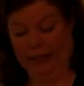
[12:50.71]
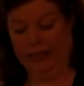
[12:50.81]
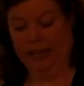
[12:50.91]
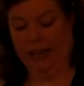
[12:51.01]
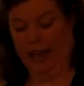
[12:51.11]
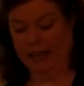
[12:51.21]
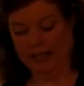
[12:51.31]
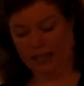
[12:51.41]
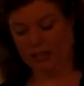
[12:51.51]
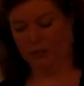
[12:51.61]
today I
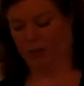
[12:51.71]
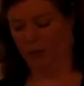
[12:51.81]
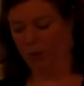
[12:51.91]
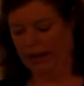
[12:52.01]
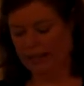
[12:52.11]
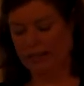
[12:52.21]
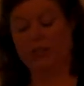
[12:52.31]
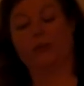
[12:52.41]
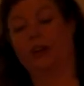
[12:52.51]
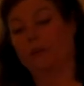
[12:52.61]
discussed with you ways
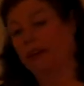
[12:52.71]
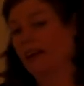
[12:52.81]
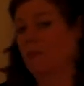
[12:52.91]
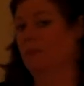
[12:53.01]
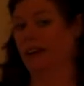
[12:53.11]
that you can be a